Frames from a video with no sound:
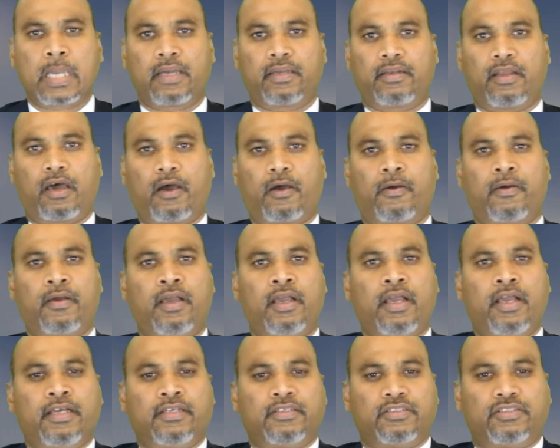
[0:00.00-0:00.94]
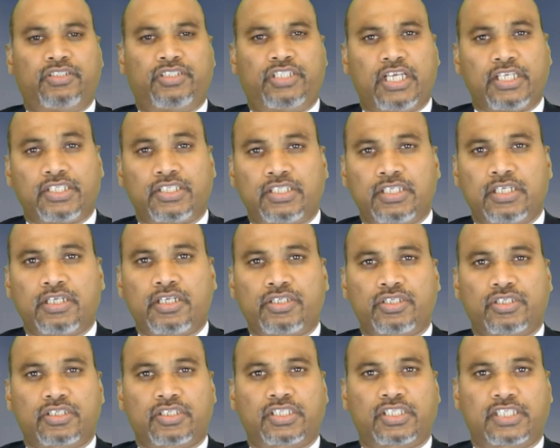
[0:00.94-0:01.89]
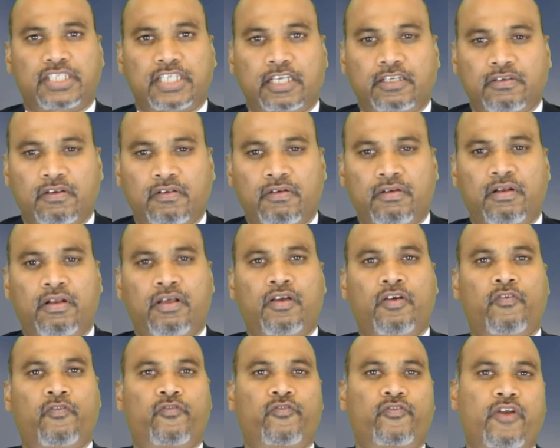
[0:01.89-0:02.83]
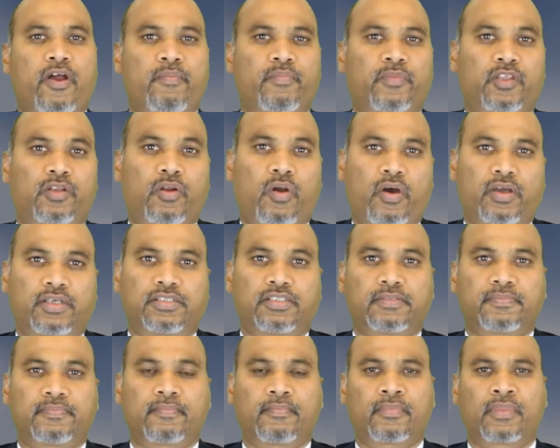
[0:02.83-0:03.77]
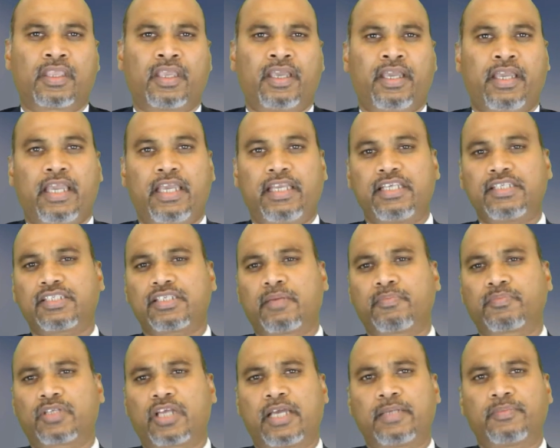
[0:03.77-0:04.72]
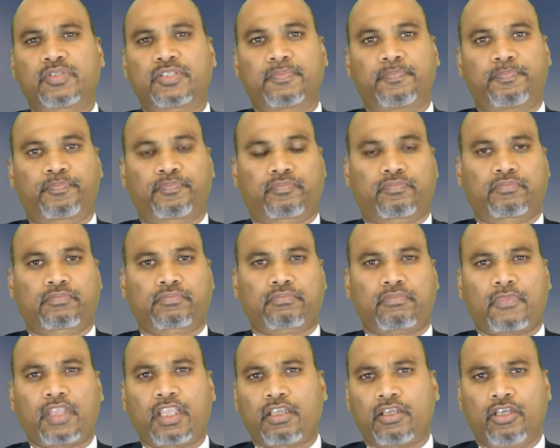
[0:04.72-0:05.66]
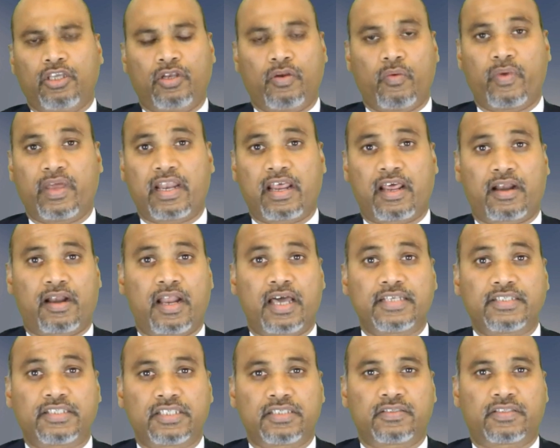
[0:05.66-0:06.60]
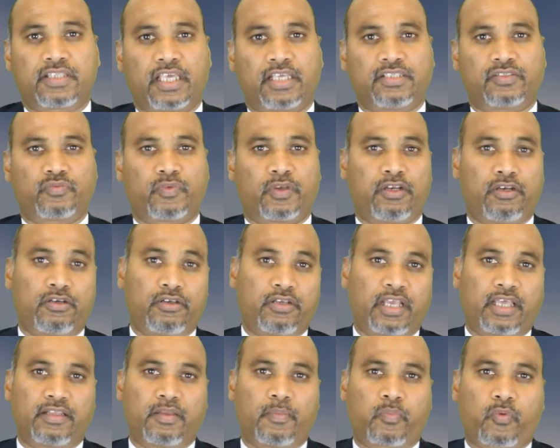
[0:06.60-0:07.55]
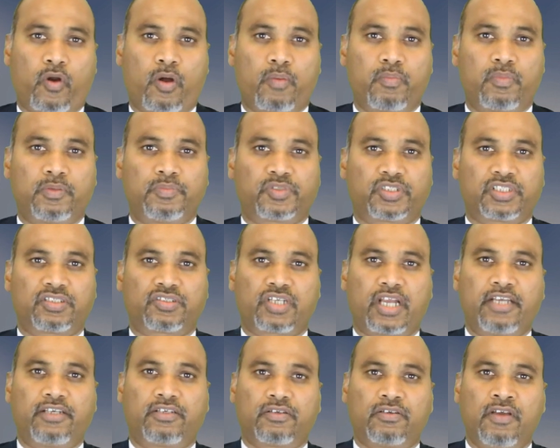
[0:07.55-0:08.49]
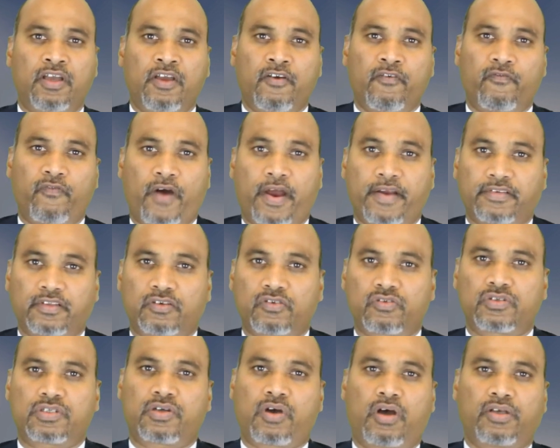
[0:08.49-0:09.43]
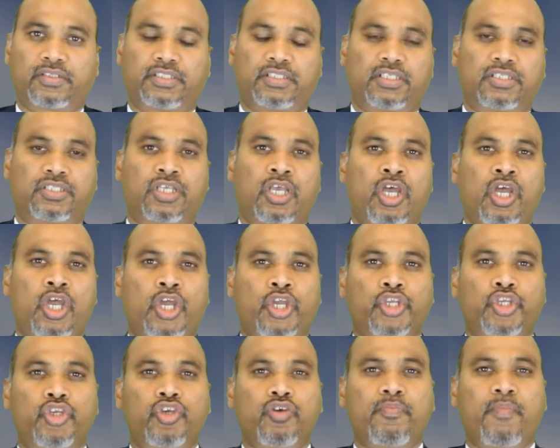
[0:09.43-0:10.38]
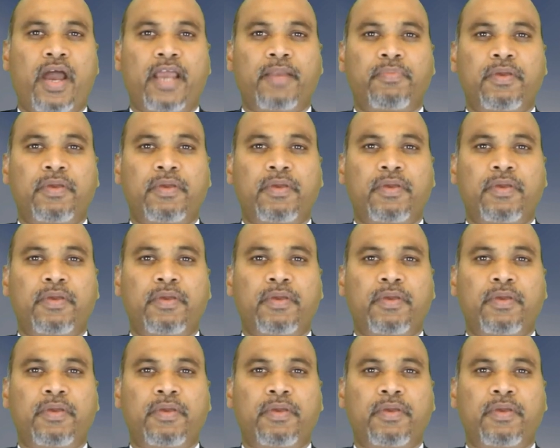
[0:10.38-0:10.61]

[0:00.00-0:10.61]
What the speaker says: Now, distinguish the signal from the noise. It is sometimes, when analyzing things, when you're looking at the problems and trying to find the root causes, you might